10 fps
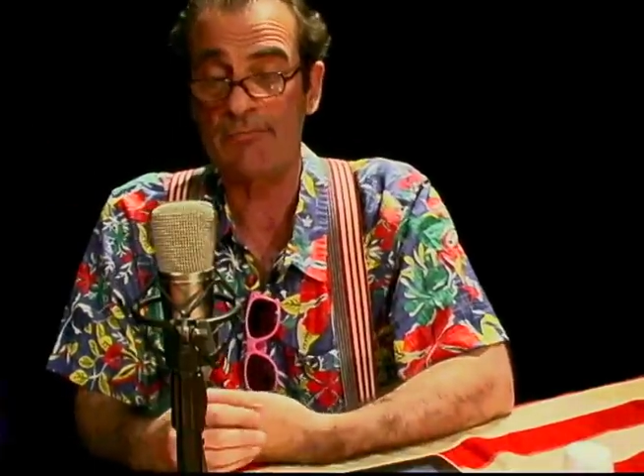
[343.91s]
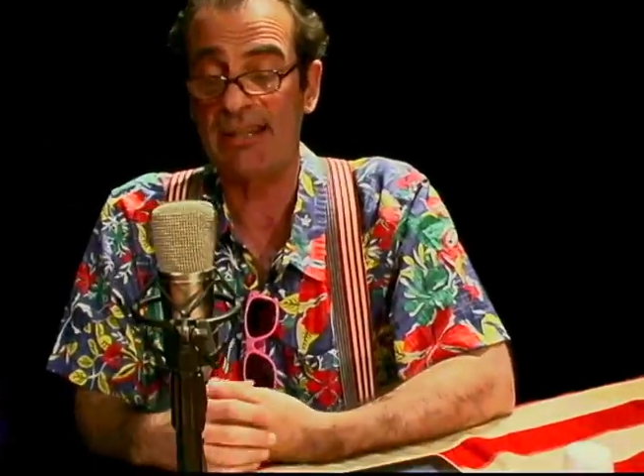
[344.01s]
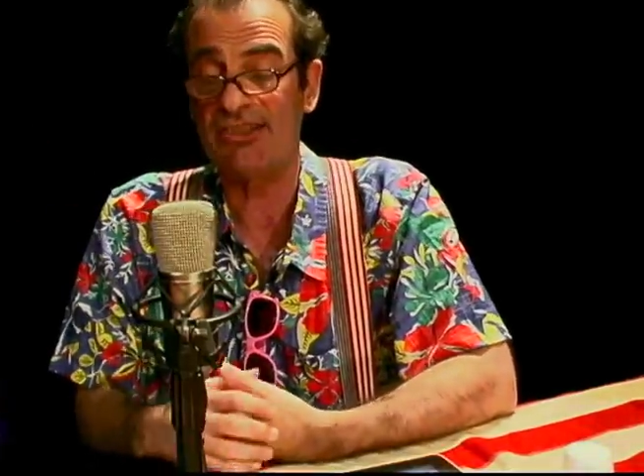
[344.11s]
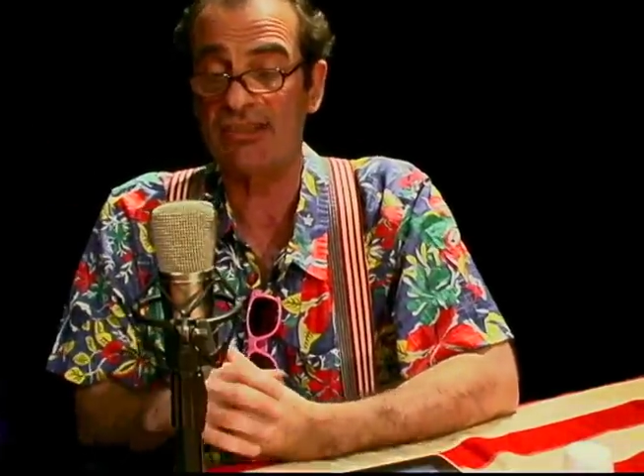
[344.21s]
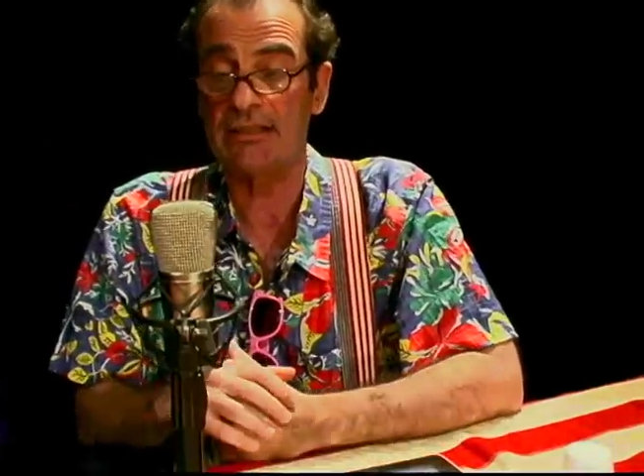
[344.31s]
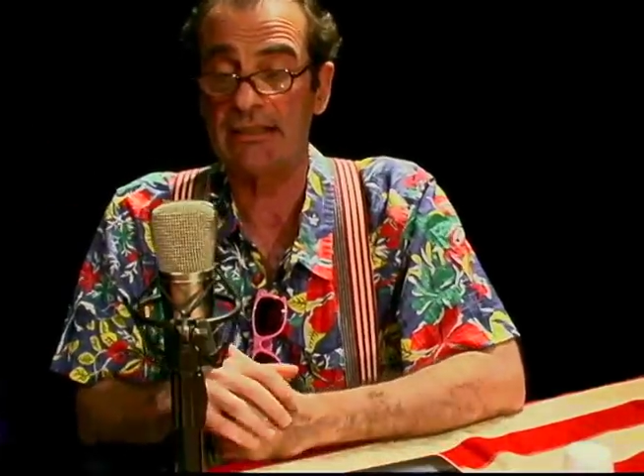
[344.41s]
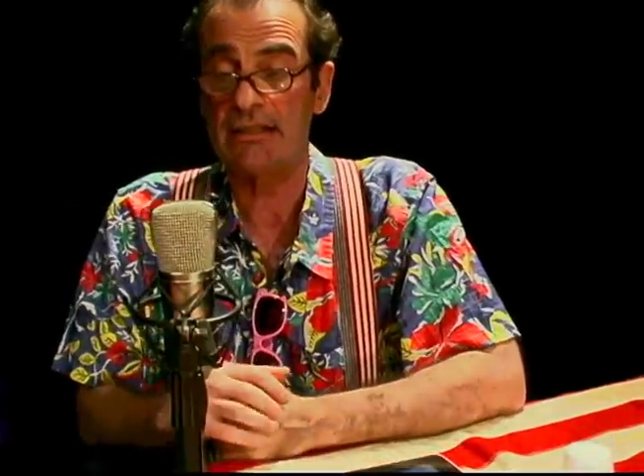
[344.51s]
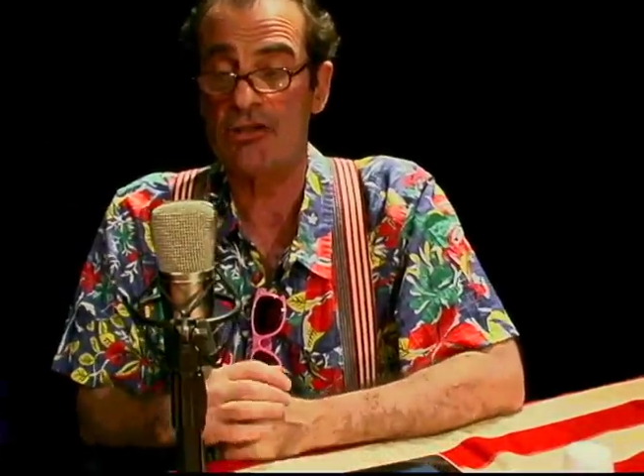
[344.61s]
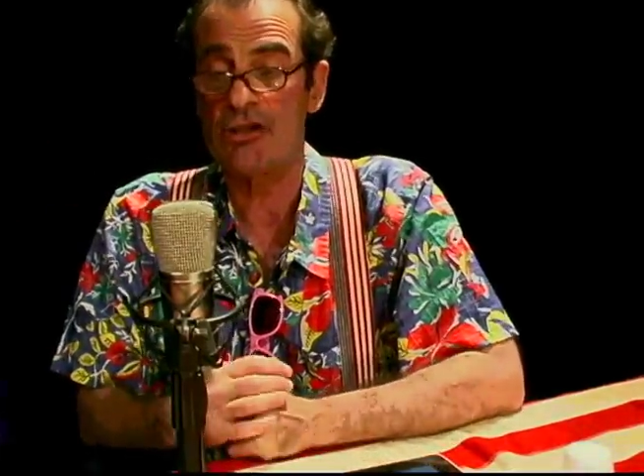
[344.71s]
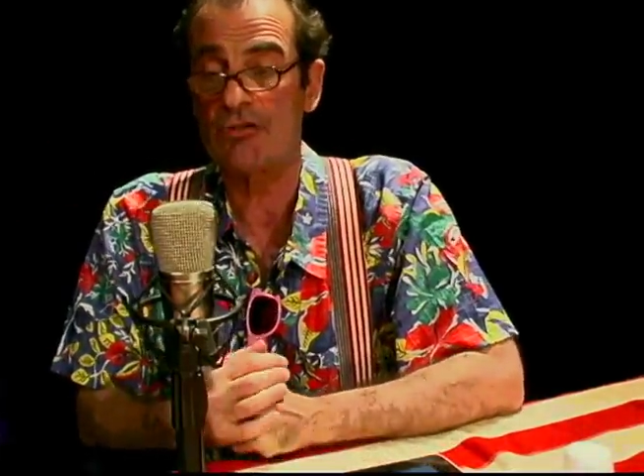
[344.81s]
basically
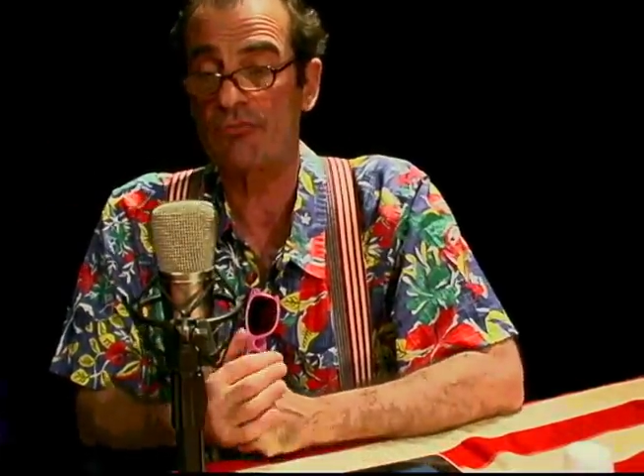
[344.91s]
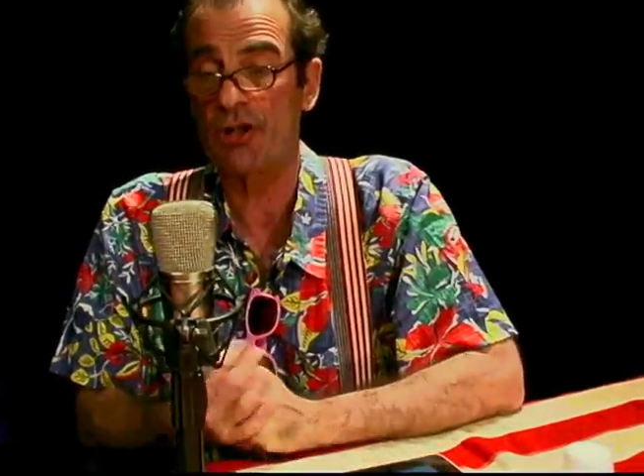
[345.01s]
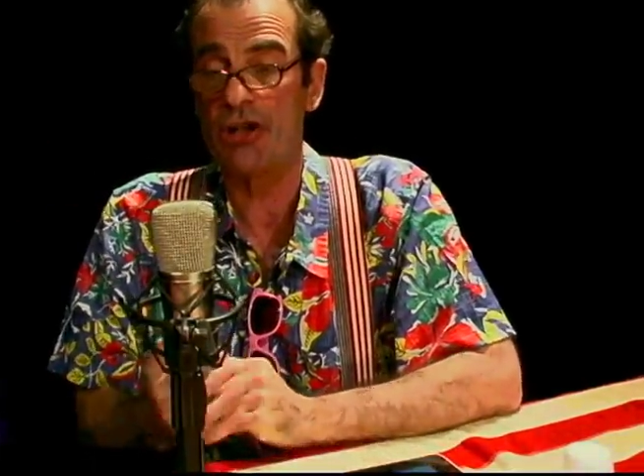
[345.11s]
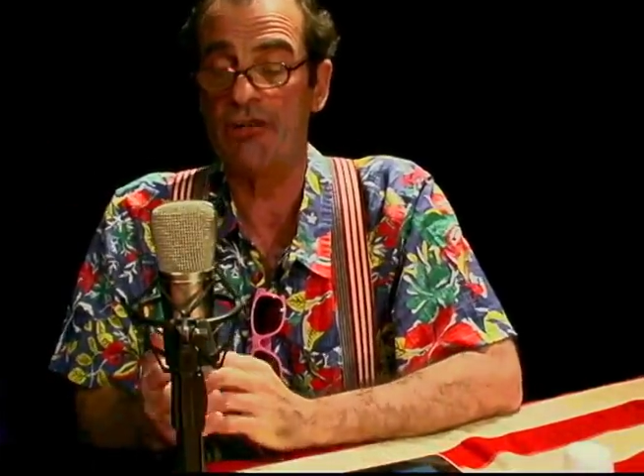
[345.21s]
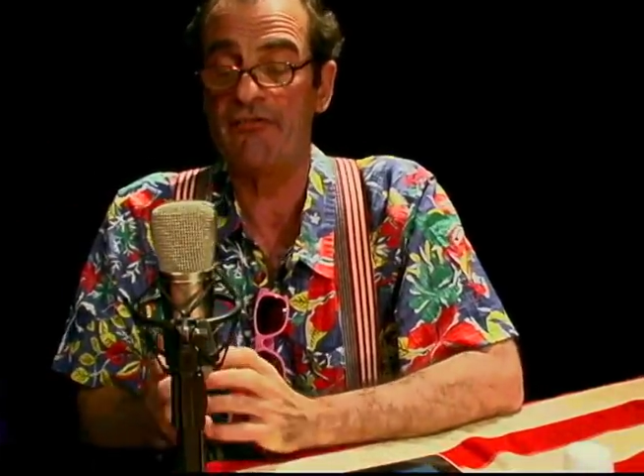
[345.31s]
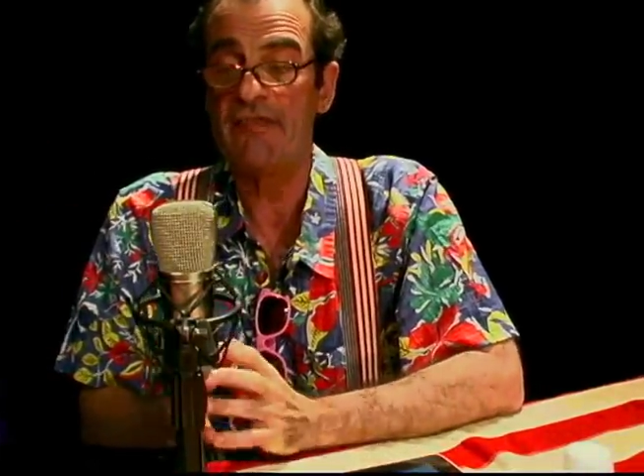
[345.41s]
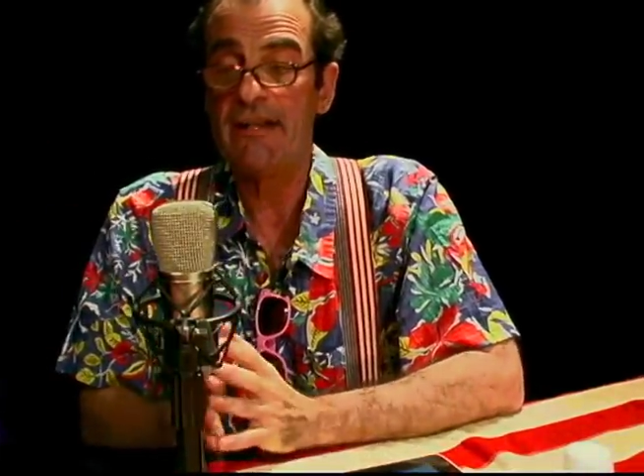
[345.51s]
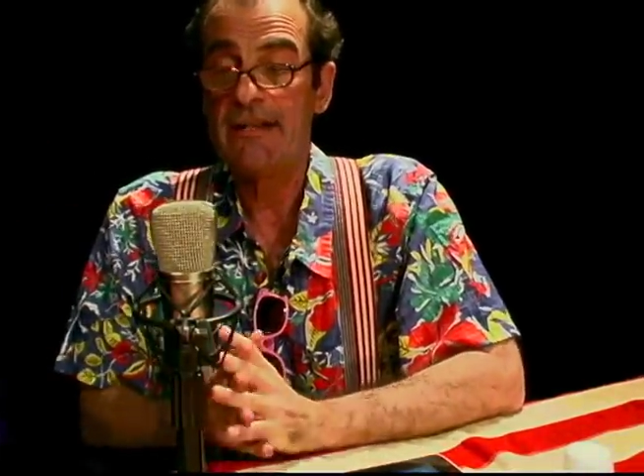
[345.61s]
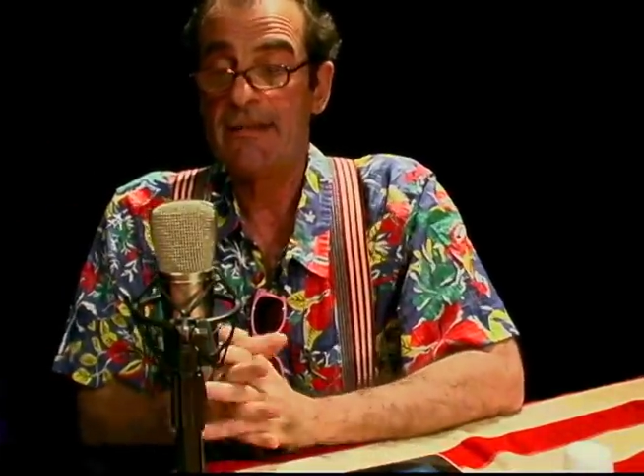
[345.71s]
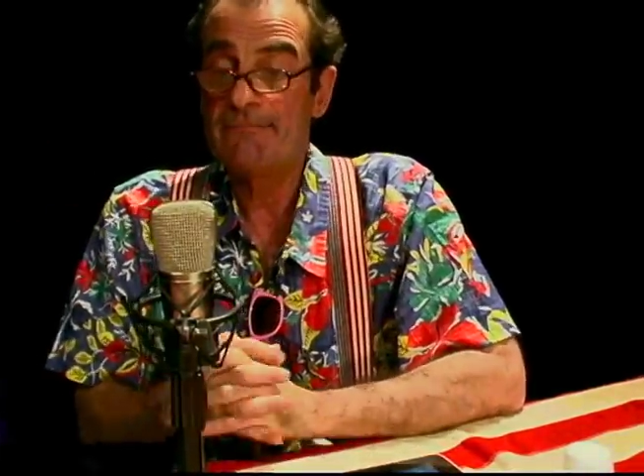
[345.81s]
Karl Rove
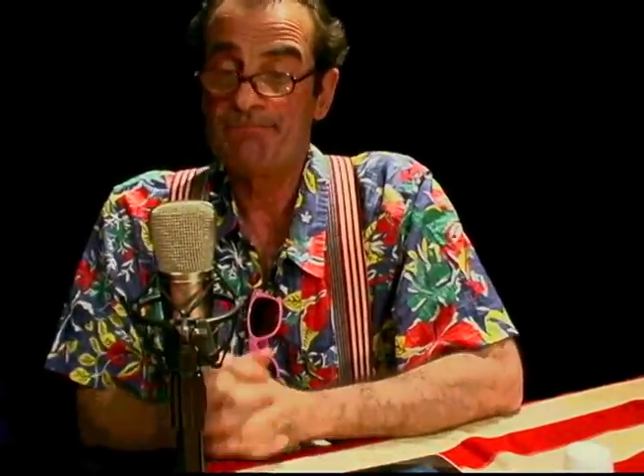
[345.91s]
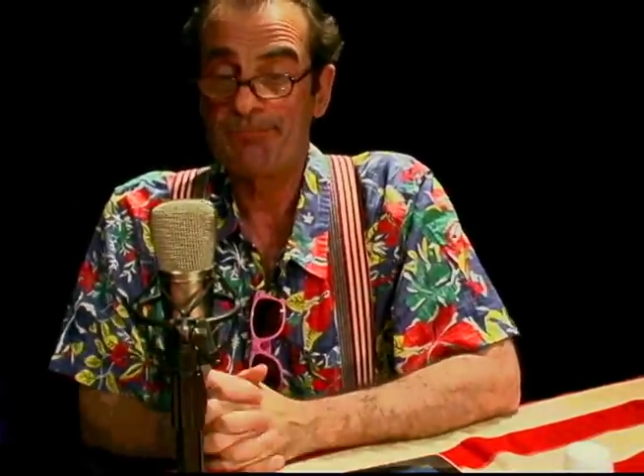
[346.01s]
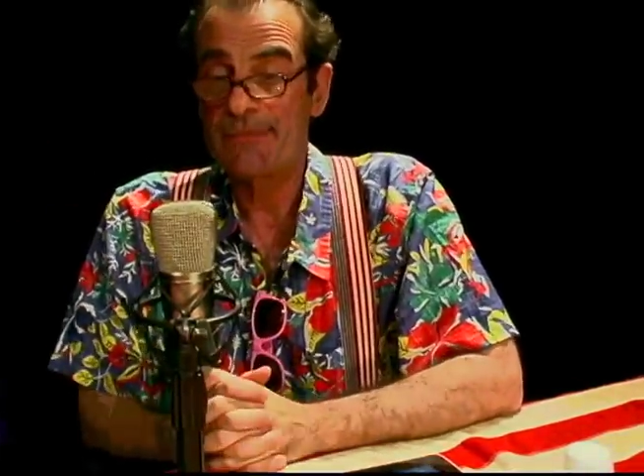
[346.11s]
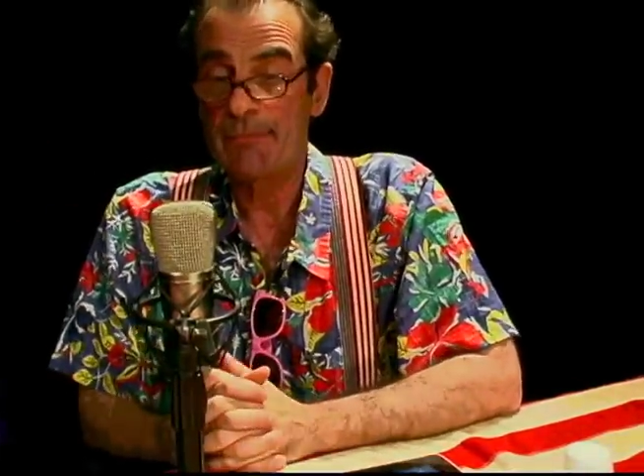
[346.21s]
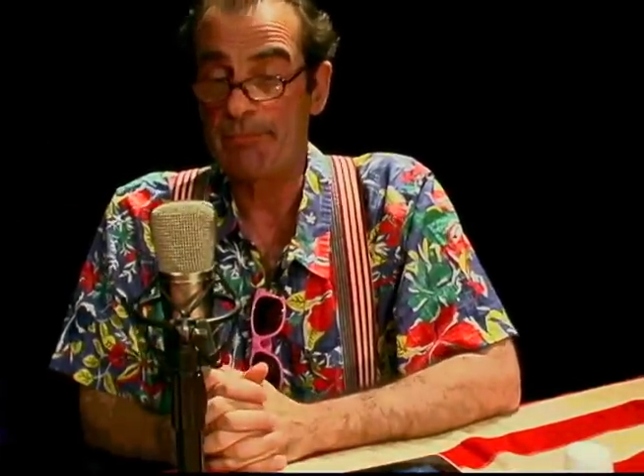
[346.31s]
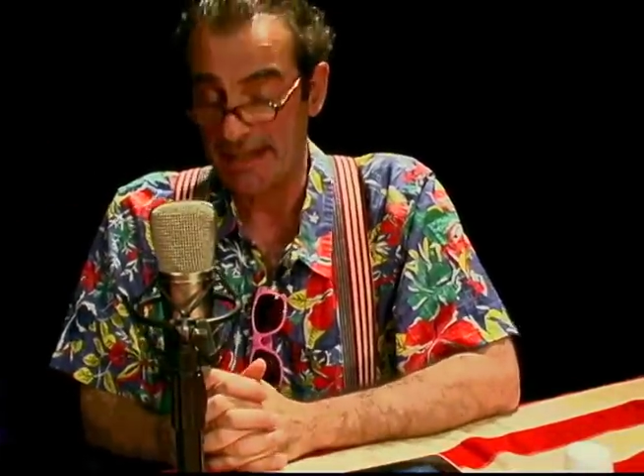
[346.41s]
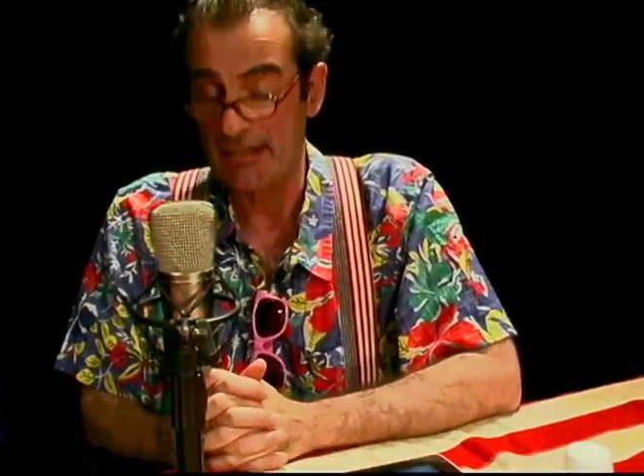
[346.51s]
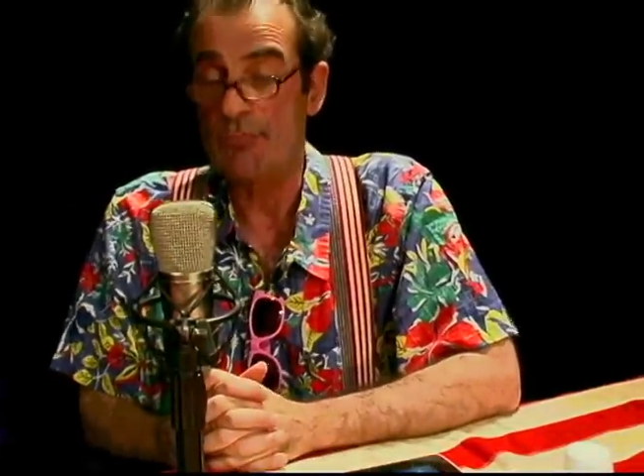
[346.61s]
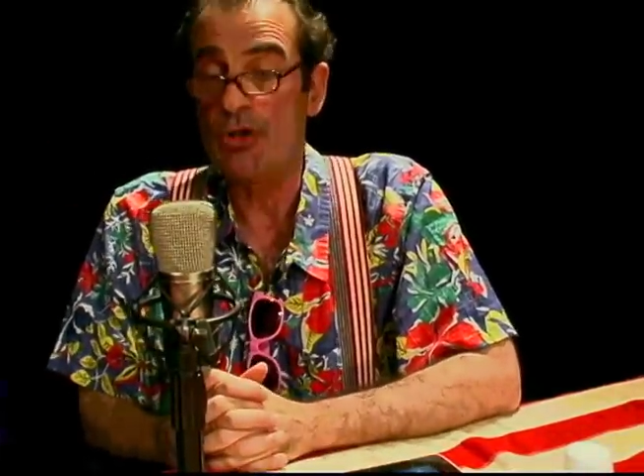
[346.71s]
paid him